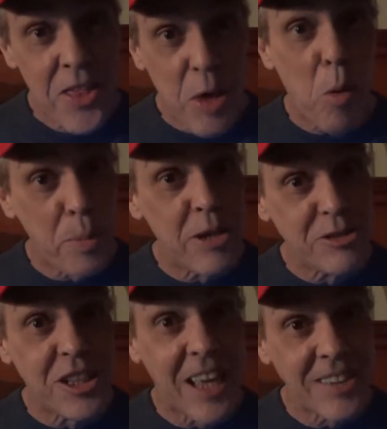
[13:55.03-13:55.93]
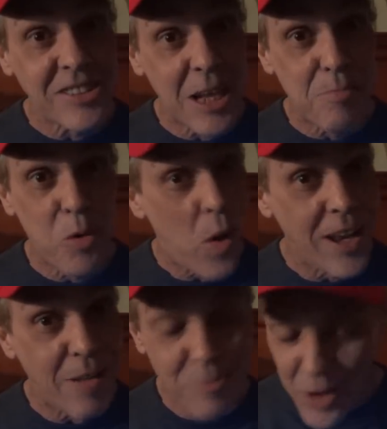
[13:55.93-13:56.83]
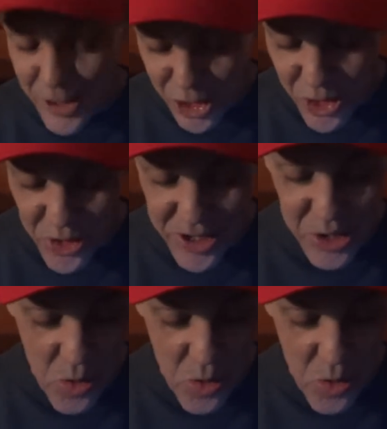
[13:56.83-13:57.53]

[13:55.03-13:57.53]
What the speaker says: that will be used against him, I'm quite sure, in